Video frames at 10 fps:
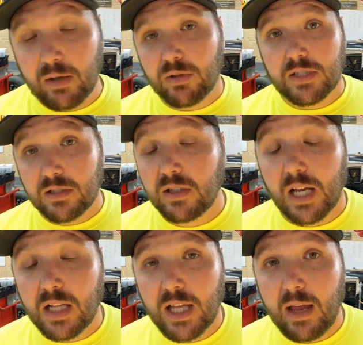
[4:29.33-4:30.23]
He was
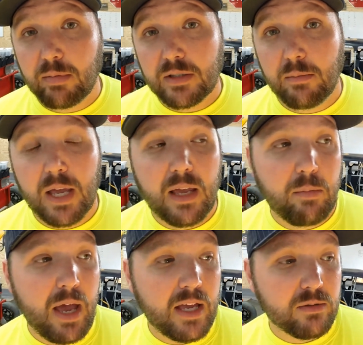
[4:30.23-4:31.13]
luckily able to make
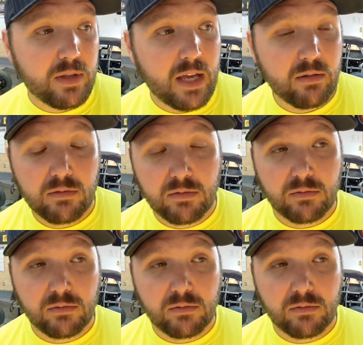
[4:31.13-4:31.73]
it past without